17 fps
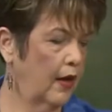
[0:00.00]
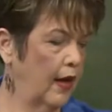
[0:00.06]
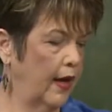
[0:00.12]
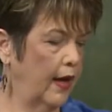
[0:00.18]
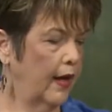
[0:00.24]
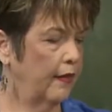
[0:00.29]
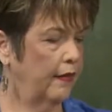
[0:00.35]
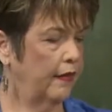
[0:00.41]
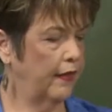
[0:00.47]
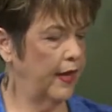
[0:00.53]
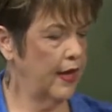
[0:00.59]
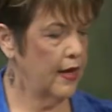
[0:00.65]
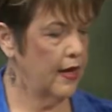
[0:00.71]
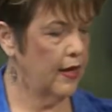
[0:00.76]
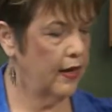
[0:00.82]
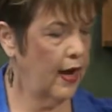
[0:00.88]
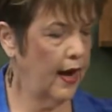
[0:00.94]
And
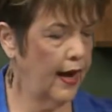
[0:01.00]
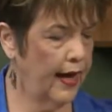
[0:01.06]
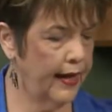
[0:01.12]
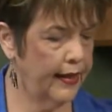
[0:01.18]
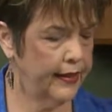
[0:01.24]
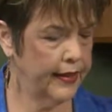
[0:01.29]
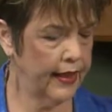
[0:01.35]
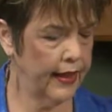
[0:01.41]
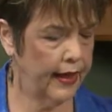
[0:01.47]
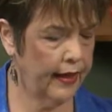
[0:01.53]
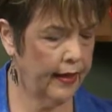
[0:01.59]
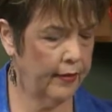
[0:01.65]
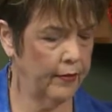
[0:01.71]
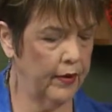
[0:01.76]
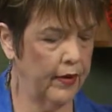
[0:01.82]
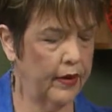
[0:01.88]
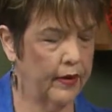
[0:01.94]
then I
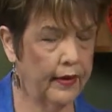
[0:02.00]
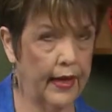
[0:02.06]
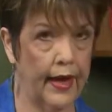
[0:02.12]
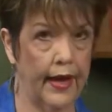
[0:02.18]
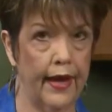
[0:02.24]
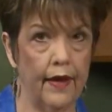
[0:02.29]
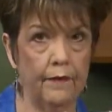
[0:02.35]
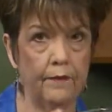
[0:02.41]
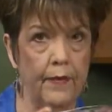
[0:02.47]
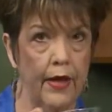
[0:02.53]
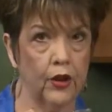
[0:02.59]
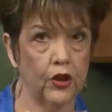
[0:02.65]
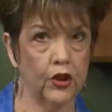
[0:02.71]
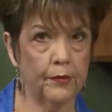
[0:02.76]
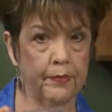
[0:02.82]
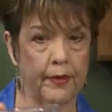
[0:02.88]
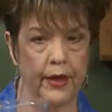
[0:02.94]
have
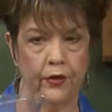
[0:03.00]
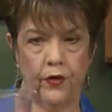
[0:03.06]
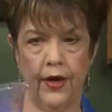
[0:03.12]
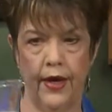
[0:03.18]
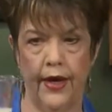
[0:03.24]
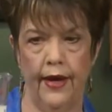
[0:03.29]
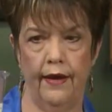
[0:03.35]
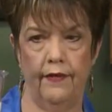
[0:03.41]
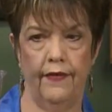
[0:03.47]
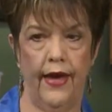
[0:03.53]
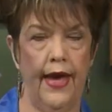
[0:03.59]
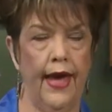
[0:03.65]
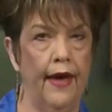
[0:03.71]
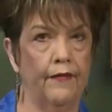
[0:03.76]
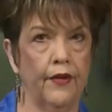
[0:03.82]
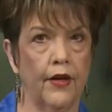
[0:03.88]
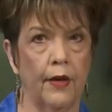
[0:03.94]
melted butter. I have
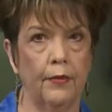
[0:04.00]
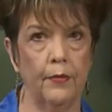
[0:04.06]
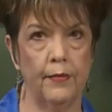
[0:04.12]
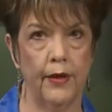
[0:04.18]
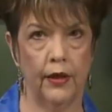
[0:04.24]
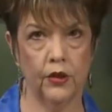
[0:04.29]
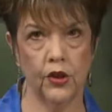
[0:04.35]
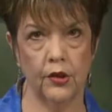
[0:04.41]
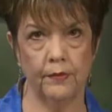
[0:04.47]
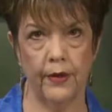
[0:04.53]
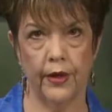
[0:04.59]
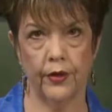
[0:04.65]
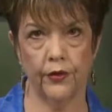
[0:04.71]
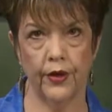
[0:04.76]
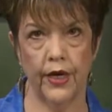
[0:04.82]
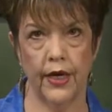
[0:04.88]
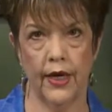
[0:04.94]
1/2 cup of melted
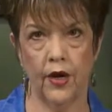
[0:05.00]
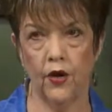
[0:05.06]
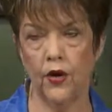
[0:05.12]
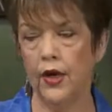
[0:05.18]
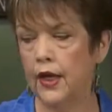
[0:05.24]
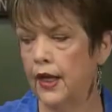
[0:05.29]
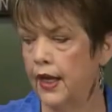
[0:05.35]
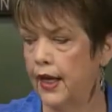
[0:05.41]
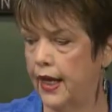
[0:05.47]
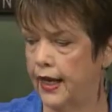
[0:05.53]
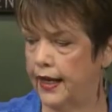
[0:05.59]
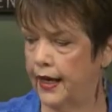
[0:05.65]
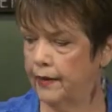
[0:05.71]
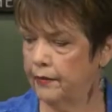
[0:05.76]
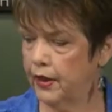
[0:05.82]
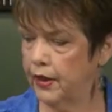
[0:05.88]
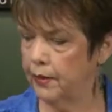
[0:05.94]
butter here, and
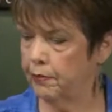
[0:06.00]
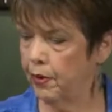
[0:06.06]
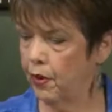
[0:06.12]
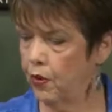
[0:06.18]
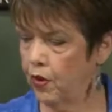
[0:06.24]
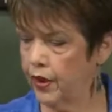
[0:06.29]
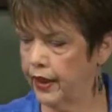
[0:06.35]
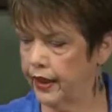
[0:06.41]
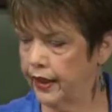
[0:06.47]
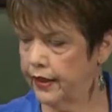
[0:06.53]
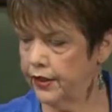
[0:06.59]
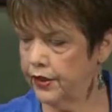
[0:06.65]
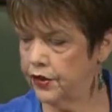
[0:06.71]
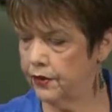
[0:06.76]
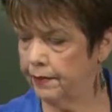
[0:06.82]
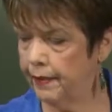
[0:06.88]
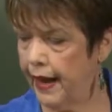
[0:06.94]
I'm going to pour it
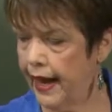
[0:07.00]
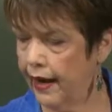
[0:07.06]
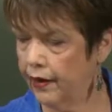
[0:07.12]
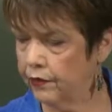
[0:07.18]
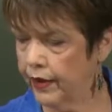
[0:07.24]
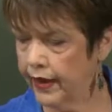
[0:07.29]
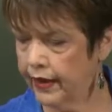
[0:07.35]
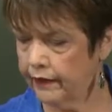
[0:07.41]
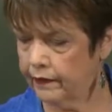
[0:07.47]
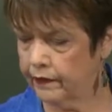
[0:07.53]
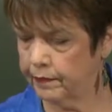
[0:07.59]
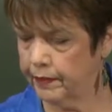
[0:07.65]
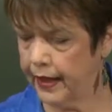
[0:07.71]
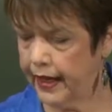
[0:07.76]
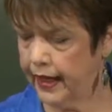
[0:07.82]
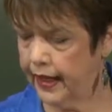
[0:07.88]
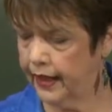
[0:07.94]
into a Pyrex
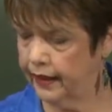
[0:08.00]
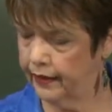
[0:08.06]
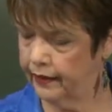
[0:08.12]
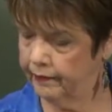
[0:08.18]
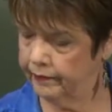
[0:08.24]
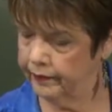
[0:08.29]
pan.